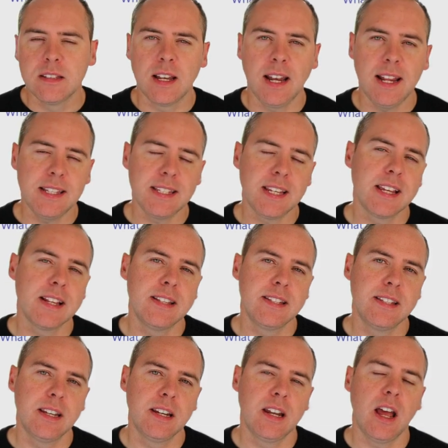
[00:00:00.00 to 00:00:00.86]
So let's
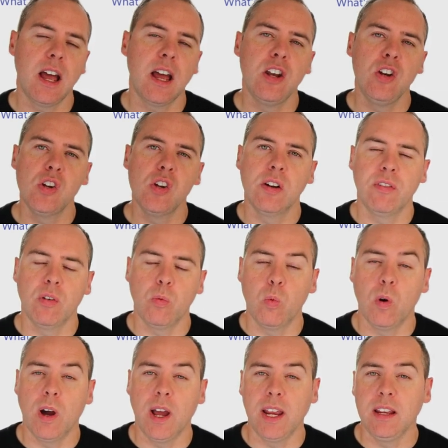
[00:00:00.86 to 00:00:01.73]
consider
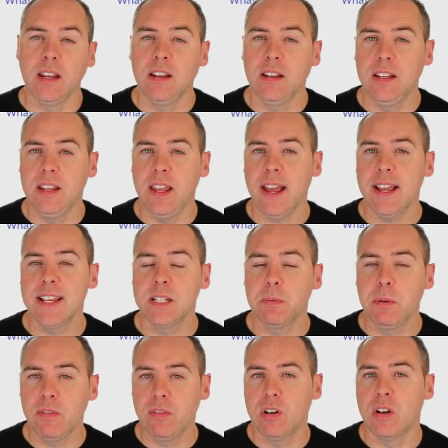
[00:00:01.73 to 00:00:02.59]
another way.
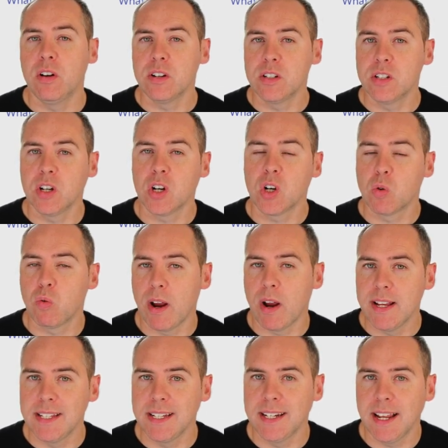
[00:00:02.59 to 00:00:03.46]
Yes, we've looked at
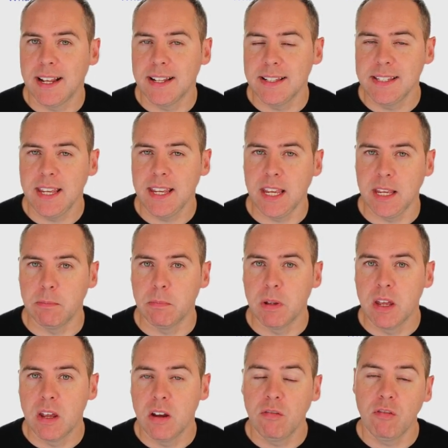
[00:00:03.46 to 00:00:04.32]
creating that
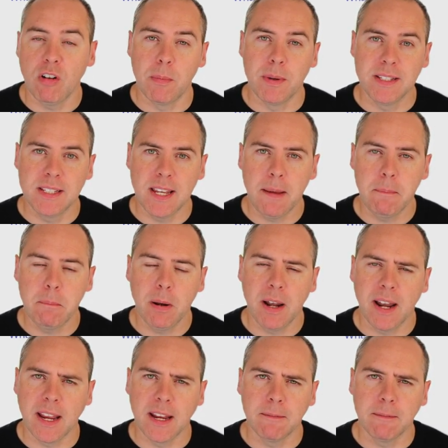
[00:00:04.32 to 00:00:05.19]
team from a
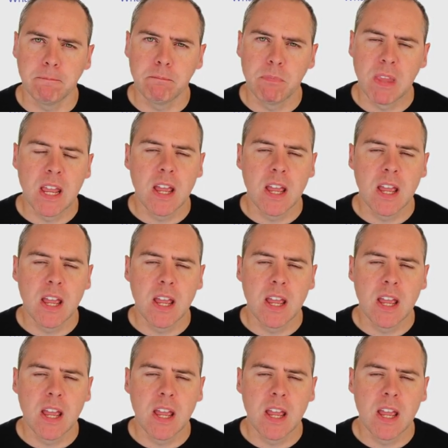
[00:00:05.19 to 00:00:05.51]
template,